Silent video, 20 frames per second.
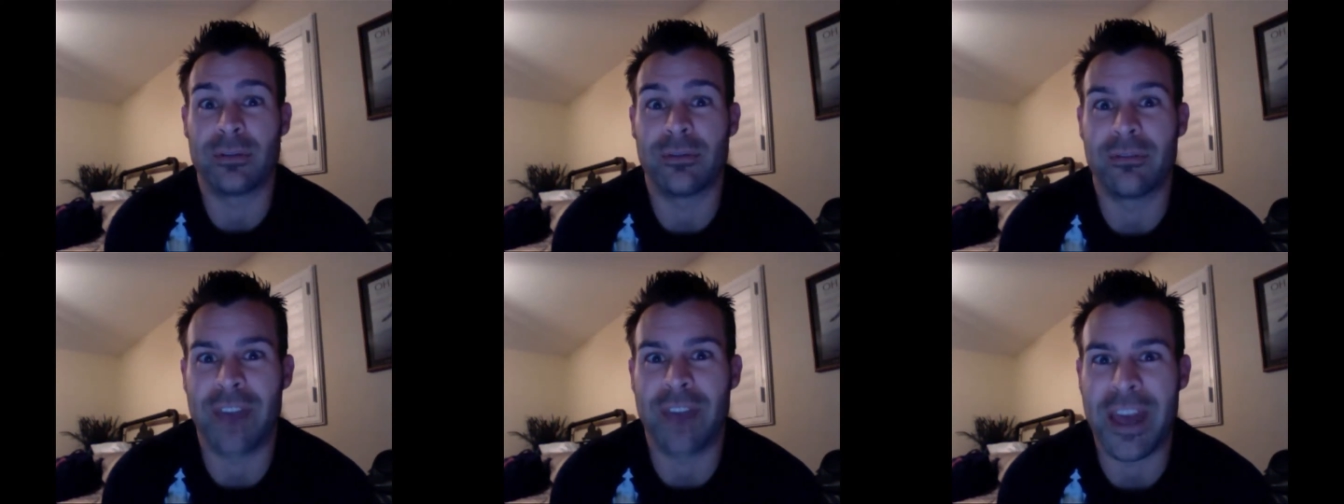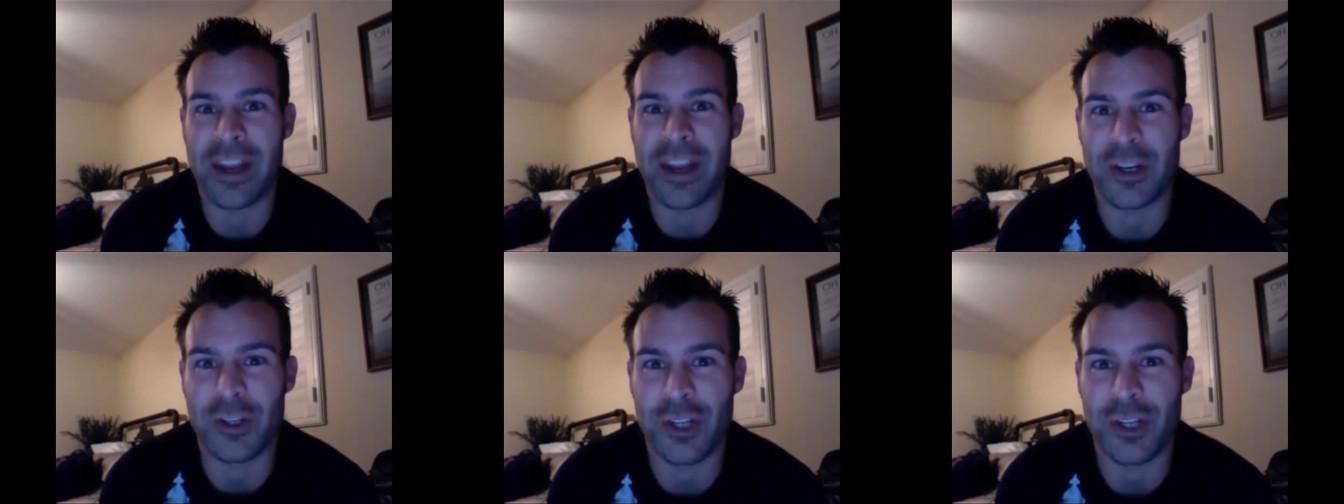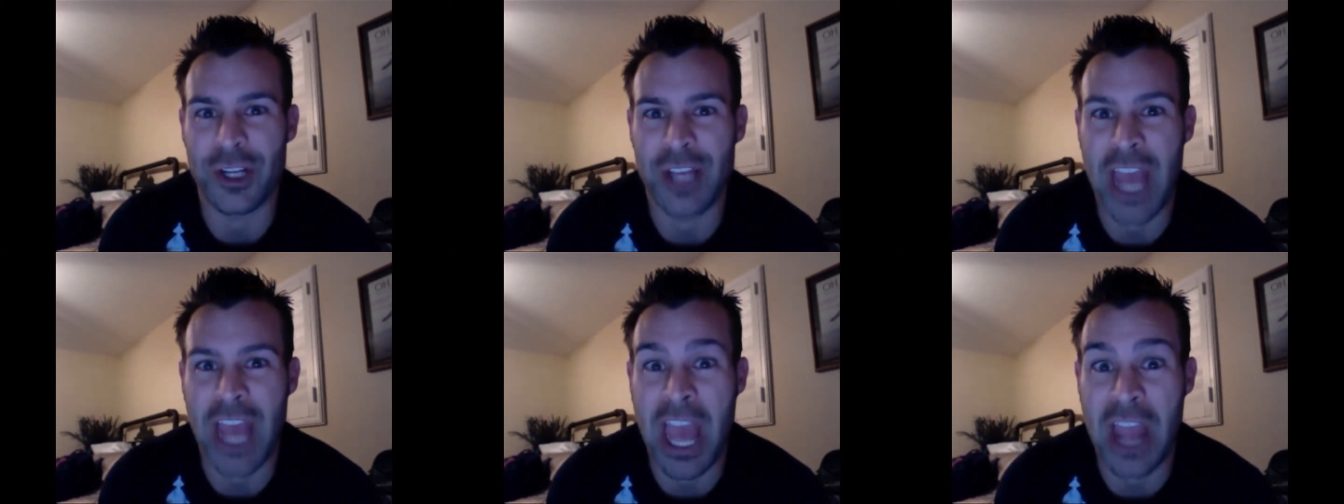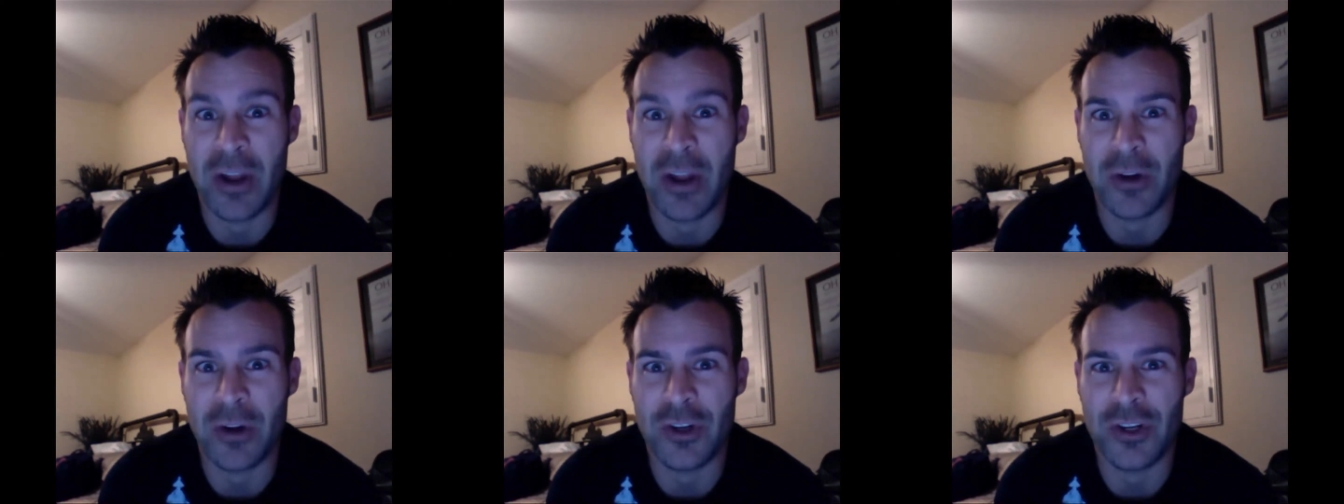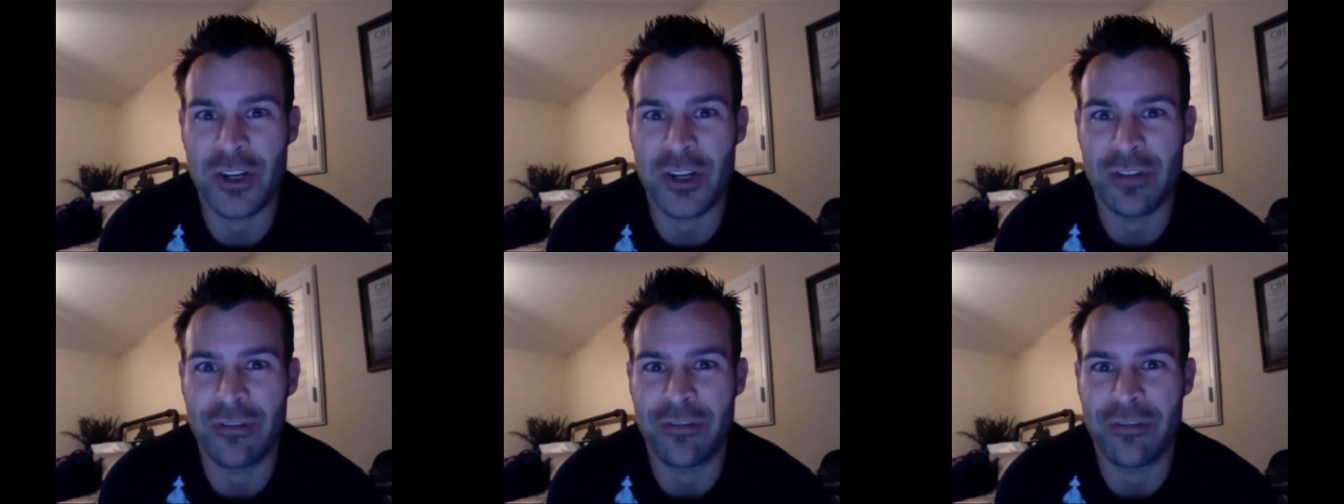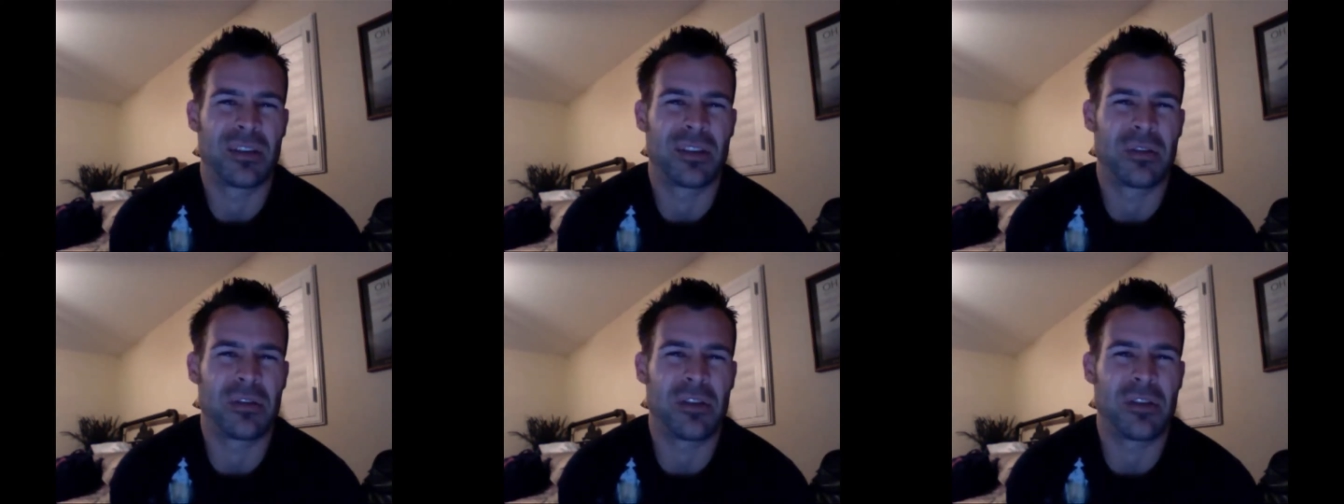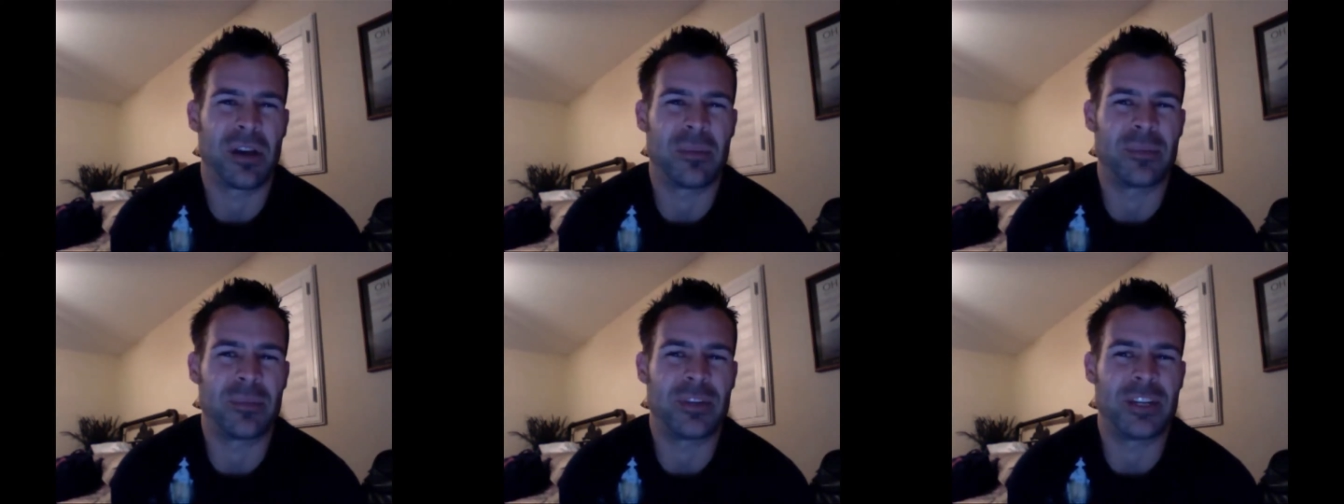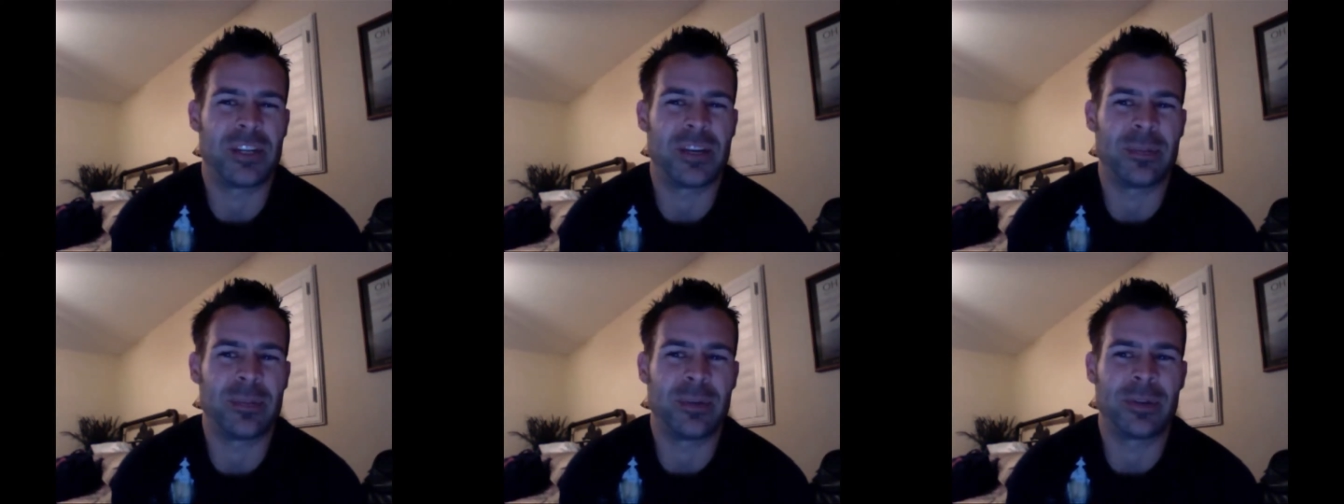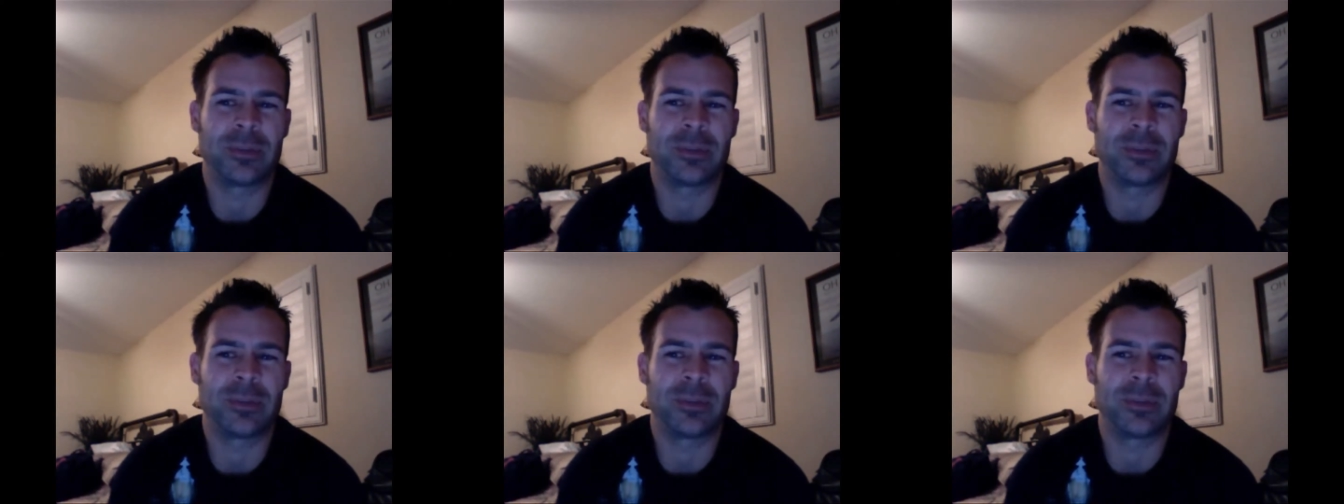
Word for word: vanishing handkerchief, thumb tip,